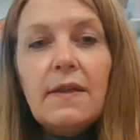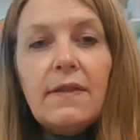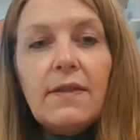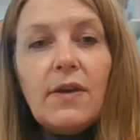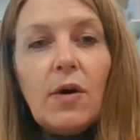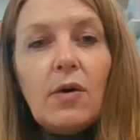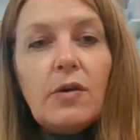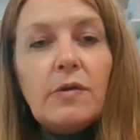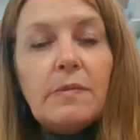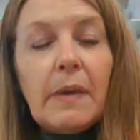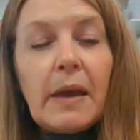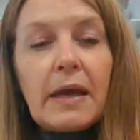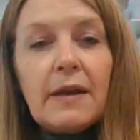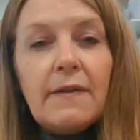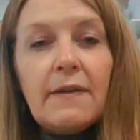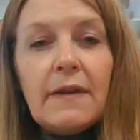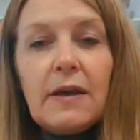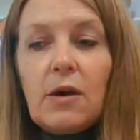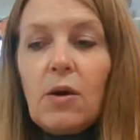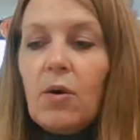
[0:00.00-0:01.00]
the old man
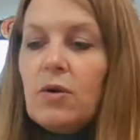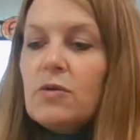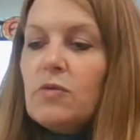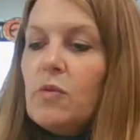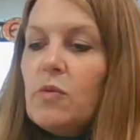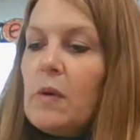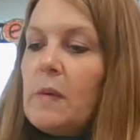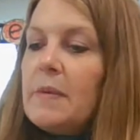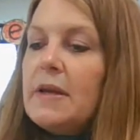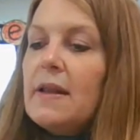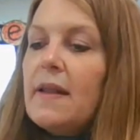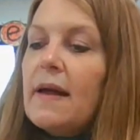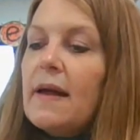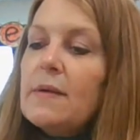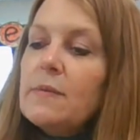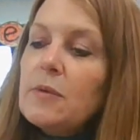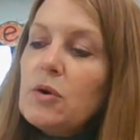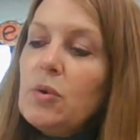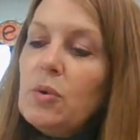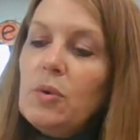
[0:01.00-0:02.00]
and the old woman let
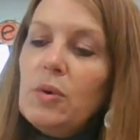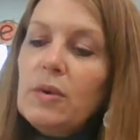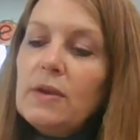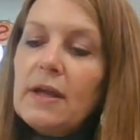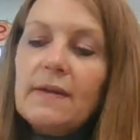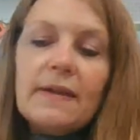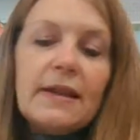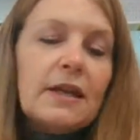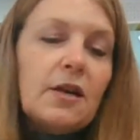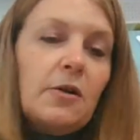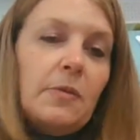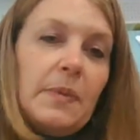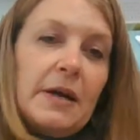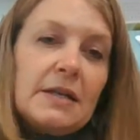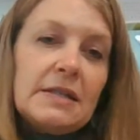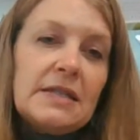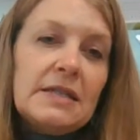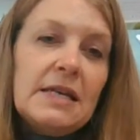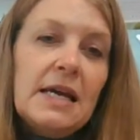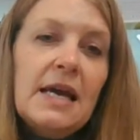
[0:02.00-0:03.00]
him cool a little
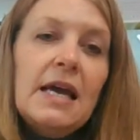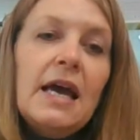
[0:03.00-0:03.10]
bit,